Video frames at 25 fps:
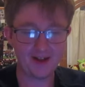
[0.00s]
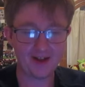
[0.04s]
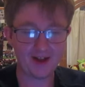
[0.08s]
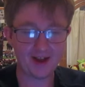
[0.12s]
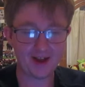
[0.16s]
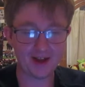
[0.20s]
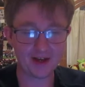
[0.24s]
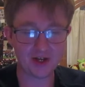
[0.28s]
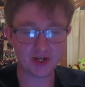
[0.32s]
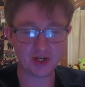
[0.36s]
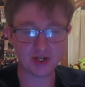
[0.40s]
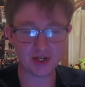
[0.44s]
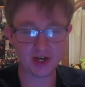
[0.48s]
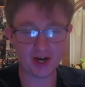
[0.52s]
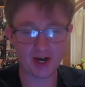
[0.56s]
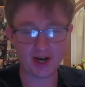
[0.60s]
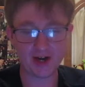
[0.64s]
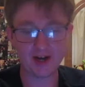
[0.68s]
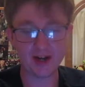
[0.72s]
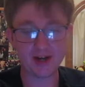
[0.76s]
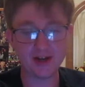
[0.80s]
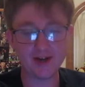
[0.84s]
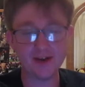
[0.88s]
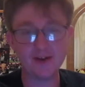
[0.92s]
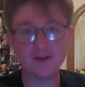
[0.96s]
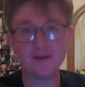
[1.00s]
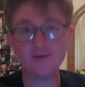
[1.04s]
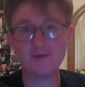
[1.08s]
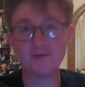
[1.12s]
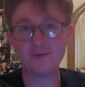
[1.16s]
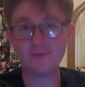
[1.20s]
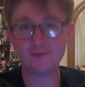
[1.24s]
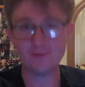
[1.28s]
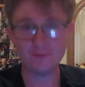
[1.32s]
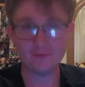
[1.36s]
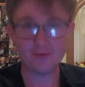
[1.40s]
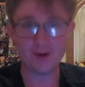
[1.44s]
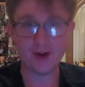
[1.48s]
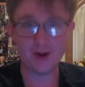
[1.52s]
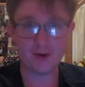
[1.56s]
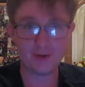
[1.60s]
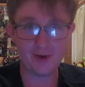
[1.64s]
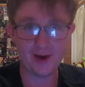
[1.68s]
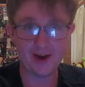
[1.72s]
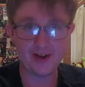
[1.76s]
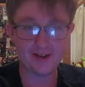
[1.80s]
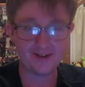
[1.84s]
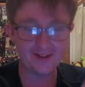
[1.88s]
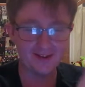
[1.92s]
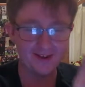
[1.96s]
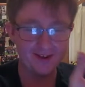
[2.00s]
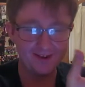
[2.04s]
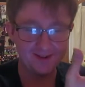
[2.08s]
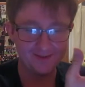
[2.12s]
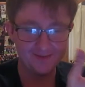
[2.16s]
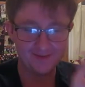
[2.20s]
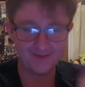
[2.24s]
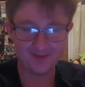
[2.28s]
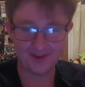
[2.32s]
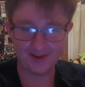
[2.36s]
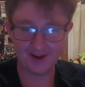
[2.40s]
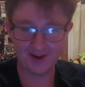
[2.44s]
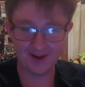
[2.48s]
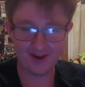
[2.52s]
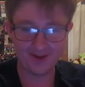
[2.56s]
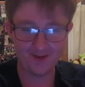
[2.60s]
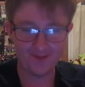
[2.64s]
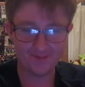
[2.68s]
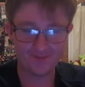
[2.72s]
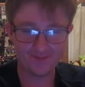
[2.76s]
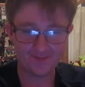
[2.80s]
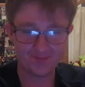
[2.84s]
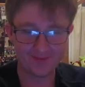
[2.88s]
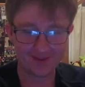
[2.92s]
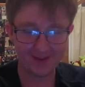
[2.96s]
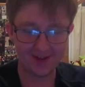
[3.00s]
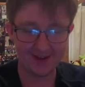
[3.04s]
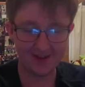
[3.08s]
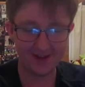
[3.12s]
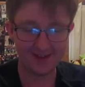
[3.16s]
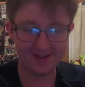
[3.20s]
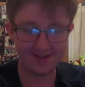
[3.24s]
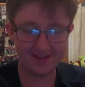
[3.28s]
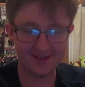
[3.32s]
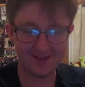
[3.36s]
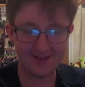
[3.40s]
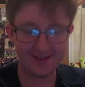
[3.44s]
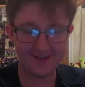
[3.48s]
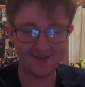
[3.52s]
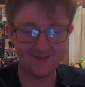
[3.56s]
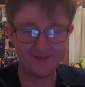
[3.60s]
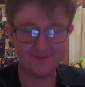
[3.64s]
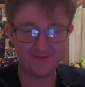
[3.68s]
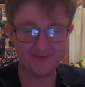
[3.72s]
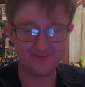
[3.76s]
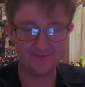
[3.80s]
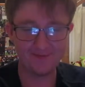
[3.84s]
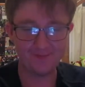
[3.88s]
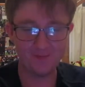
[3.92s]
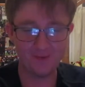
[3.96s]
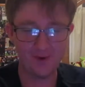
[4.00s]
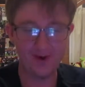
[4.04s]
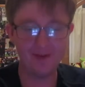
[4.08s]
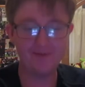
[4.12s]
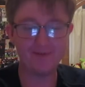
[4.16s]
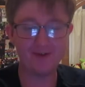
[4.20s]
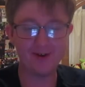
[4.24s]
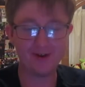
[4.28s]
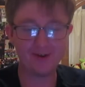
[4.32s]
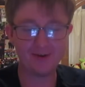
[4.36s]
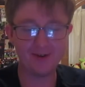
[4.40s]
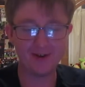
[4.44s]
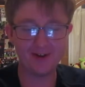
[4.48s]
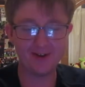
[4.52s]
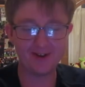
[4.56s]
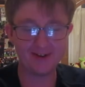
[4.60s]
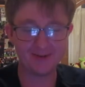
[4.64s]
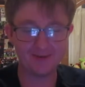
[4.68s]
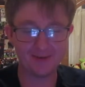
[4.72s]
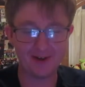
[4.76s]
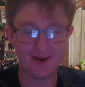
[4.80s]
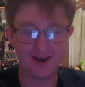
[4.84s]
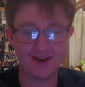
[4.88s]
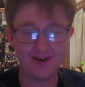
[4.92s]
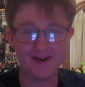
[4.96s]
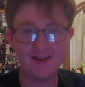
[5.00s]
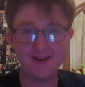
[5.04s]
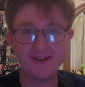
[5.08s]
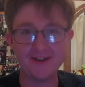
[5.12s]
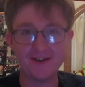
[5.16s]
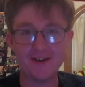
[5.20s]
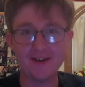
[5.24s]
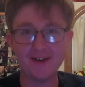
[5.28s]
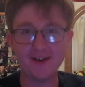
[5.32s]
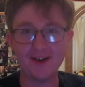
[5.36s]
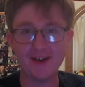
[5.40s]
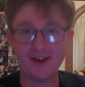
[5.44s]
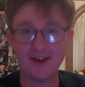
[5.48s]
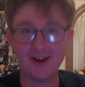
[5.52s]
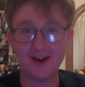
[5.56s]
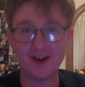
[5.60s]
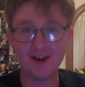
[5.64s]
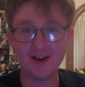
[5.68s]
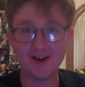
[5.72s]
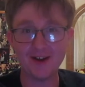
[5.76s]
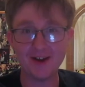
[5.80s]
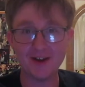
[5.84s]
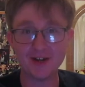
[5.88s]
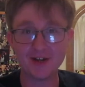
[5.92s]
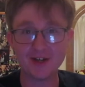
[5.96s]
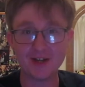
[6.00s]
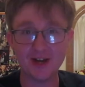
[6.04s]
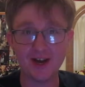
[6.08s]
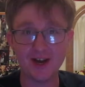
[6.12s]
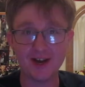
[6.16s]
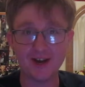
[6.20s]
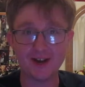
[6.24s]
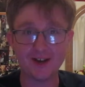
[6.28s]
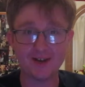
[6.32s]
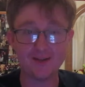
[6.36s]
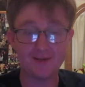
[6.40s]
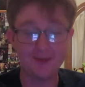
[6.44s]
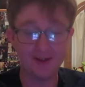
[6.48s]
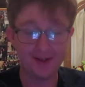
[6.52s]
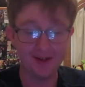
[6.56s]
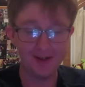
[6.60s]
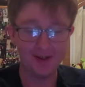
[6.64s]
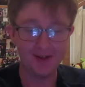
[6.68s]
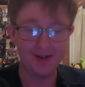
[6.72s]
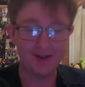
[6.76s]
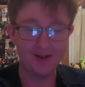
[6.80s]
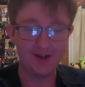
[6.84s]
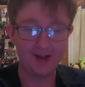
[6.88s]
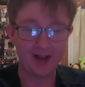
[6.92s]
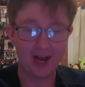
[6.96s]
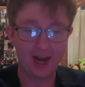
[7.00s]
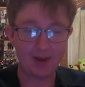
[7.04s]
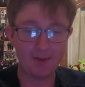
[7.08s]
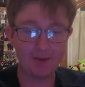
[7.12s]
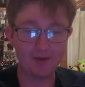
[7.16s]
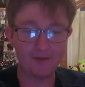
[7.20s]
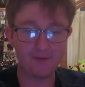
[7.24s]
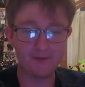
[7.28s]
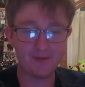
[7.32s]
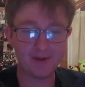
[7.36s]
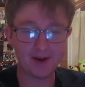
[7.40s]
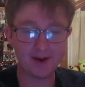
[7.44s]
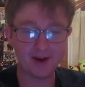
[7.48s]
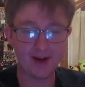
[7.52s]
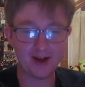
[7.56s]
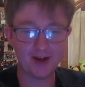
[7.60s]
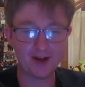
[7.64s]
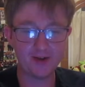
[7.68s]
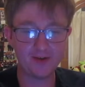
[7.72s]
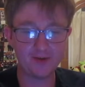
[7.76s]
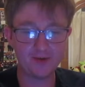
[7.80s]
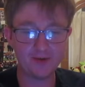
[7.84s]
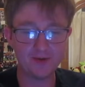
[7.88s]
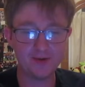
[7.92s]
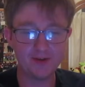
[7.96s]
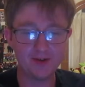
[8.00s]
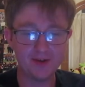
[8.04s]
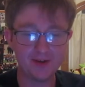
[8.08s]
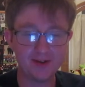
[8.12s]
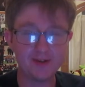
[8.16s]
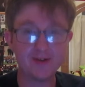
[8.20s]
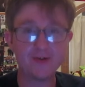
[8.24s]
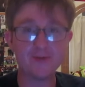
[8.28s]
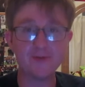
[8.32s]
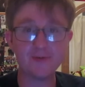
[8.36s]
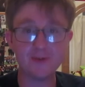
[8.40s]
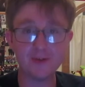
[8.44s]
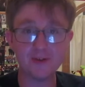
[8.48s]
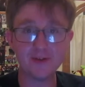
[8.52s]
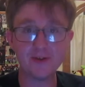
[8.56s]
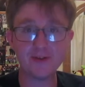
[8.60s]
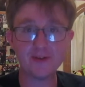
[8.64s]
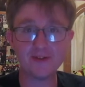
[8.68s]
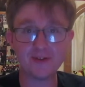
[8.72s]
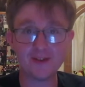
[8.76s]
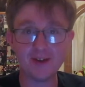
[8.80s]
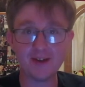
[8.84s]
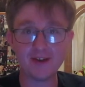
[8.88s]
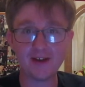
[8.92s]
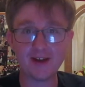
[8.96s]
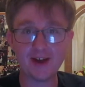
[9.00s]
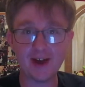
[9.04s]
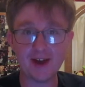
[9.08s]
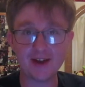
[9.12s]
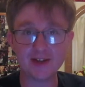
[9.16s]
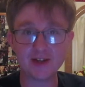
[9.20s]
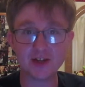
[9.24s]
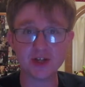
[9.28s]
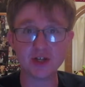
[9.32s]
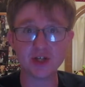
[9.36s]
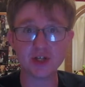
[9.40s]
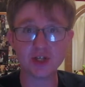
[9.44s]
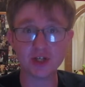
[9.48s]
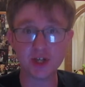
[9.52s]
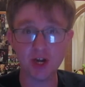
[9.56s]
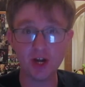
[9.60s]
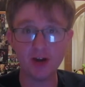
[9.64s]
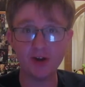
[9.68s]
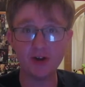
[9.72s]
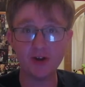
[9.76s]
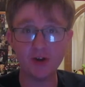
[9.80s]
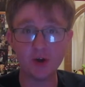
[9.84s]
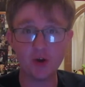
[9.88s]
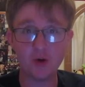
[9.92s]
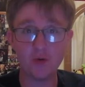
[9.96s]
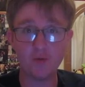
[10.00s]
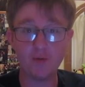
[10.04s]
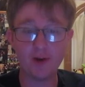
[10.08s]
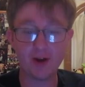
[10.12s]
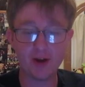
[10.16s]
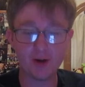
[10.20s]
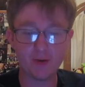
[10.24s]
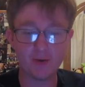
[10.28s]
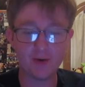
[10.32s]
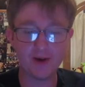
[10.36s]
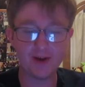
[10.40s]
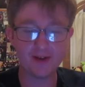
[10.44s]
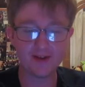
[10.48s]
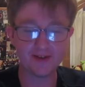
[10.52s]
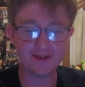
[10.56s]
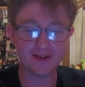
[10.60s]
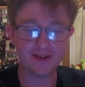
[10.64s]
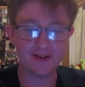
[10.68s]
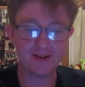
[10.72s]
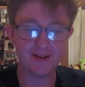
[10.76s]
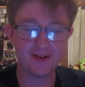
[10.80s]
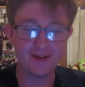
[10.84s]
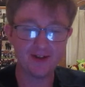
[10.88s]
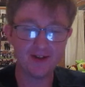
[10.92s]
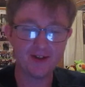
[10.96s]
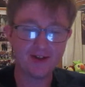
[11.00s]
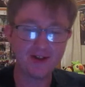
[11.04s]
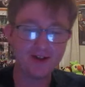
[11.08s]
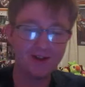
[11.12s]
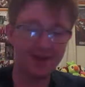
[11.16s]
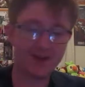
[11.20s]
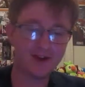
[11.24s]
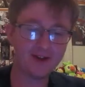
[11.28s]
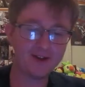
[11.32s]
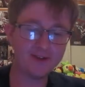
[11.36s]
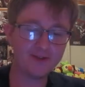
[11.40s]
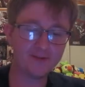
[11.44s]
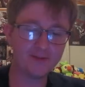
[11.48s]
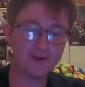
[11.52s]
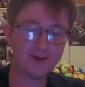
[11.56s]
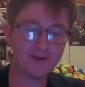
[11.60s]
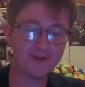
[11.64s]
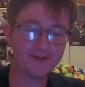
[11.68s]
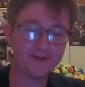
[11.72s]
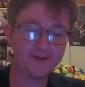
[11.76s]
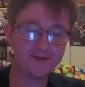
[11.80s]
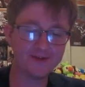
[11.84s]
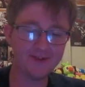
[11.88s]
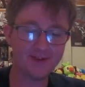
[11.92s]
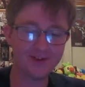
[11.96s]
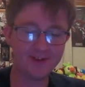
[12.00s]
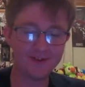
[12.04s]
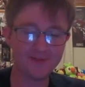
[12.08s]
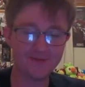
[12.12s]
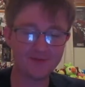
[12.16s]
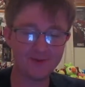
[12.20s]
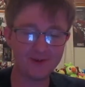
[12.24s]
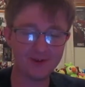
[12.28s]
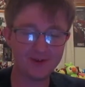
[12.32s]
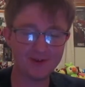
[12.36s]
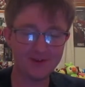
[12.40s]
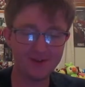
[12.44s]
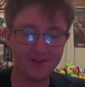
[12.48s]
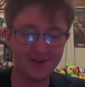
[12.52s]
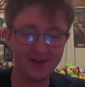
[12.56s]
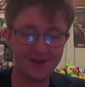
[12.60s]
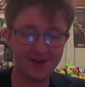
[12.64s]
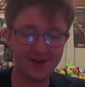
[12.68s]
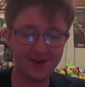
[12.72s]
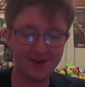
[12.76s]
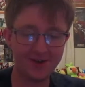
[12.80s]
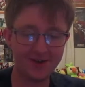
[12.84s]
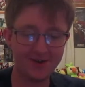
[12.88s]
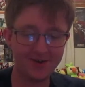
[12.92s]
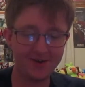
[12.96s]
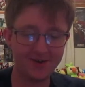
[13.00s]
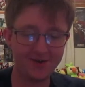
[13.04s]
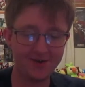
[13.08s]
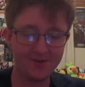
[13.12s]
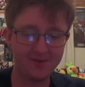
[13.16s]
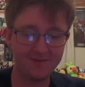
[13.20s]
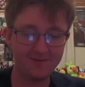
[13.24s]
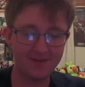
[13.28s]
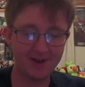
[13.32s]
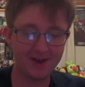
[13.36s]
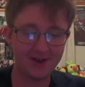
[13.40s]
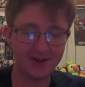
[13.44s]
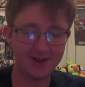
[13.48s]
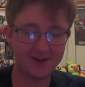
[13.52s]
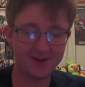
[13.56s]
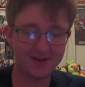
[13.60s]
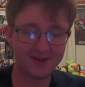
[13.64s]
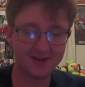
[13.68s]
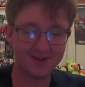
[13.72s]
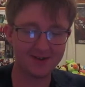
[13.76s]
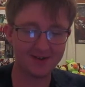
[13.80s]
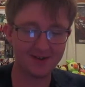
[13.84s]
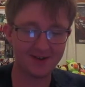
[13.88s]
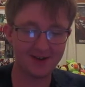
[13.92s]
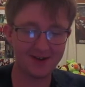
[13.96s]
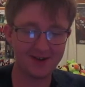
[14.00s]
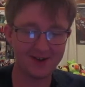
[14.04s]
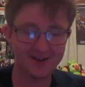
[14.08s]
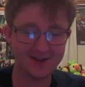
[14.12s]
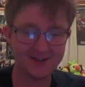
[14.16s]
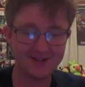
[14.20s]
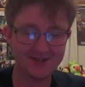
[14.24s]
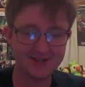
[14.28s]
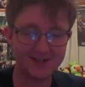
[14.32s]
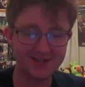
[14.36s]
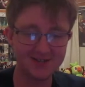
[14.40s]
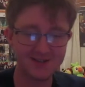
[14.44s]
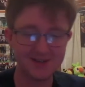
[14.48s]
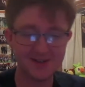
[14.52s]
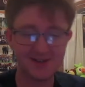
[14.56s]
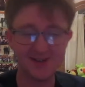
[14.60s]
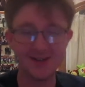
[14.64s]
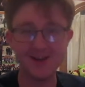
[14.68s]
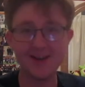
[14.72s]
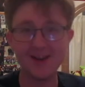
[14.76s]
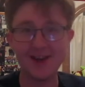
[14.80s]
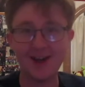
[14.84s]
a shiny Rayquaza, you know? I did one Rayquaza raid, and I got a shiny. Coming from a guy who you literally saw catch a Shundo Rayquaza, it's one of those things where you're like, oh my gosh. It